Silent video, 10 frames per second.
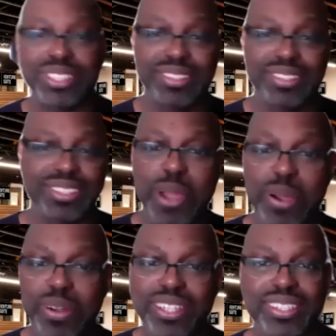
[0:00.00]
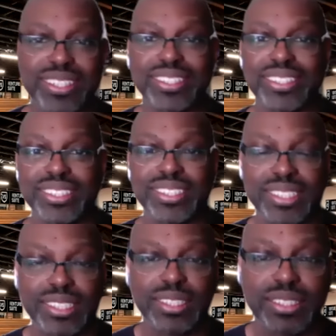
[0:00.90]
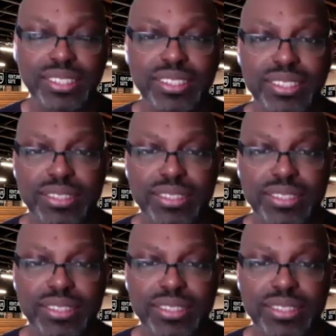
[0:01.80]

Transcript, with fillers: Man, I, I just want to encourage people, man,